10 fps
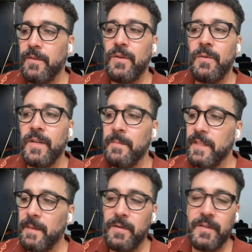You don't want to
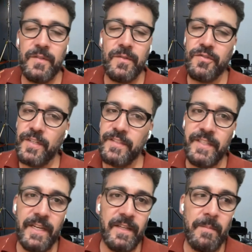be that person who's
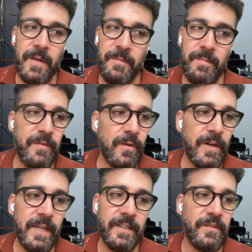stressing out a month
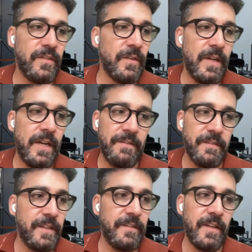beforehand and you still don't have your
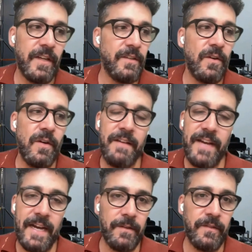visa and you don't have